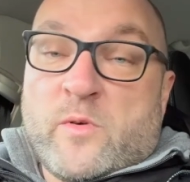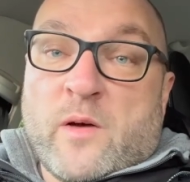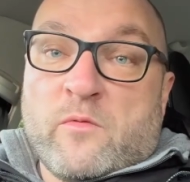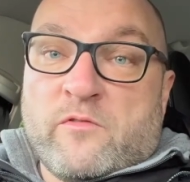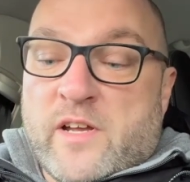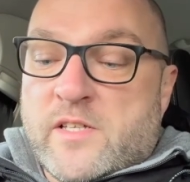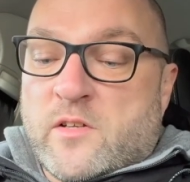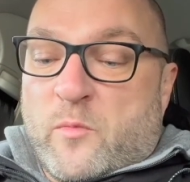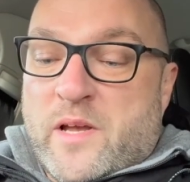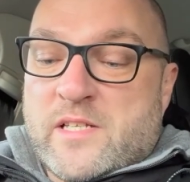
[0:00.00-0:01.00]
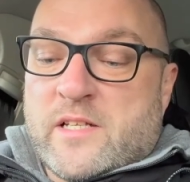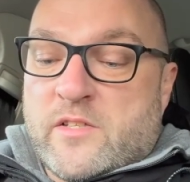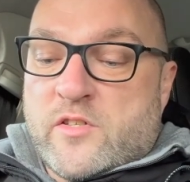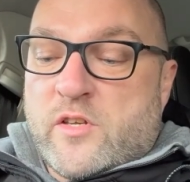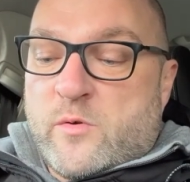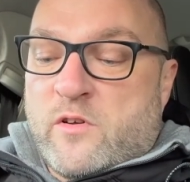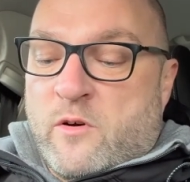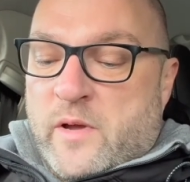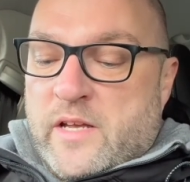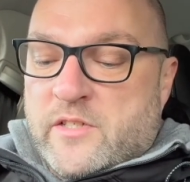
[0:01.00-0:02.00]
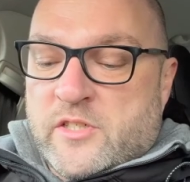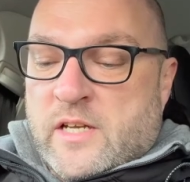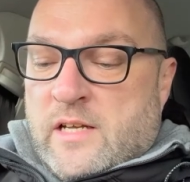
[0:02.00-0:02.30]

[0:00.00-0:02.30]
get one free. So they're basically two euro each.